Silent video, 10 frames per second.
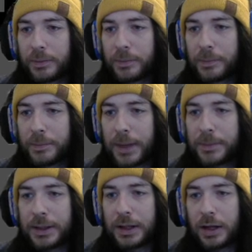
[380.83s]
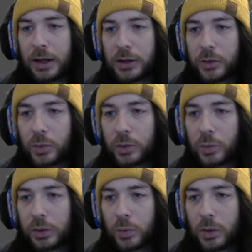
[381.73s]
maybe uh, you wouldn't
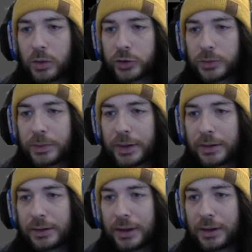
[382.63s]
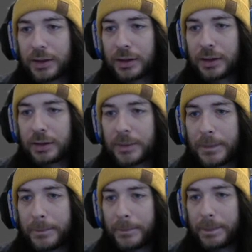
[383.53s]
want to wall jump like that.
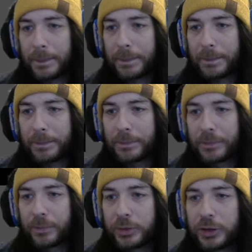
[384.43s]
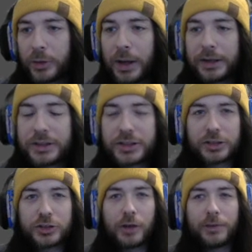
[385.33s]
Anyway,
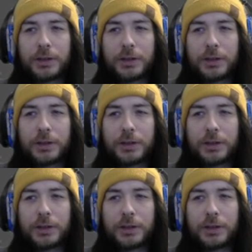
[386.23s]
it's sort of like your